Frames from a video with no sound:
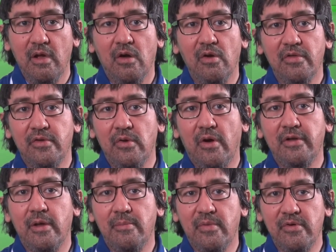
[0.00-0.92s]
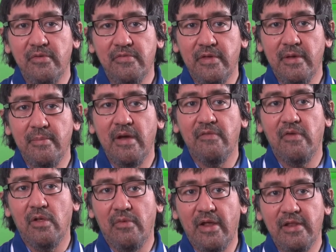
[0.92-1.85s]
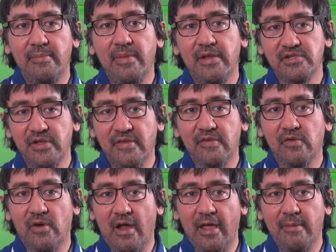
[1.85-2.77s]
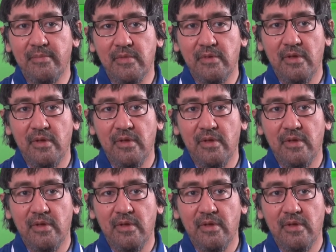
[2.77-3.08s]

although a number of them have already been transcribed.